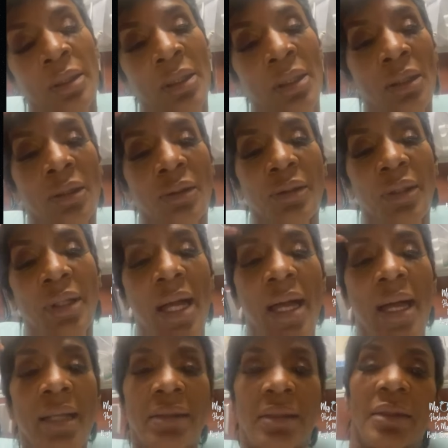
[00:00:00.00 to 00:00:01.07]
Hello, you
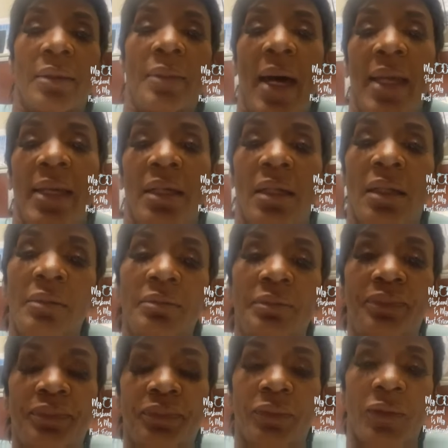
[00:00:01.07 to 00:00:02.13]
guys. Anybody up?
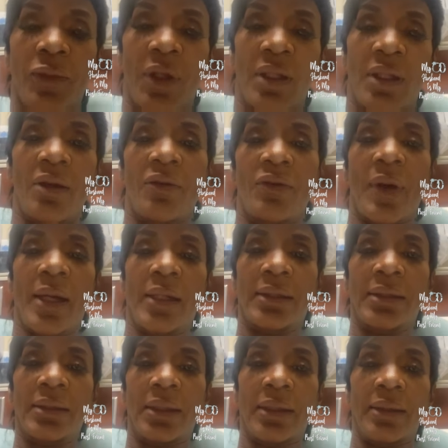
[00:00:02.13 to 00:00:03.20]
And everybody
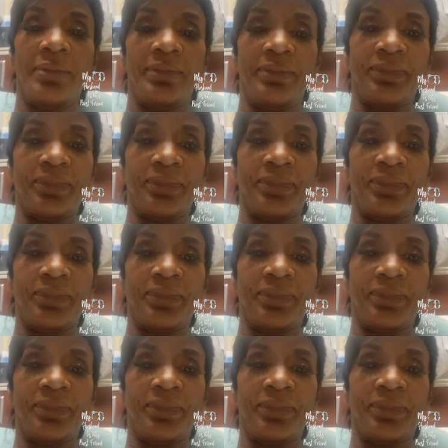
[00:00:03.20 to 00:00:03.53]
asleep.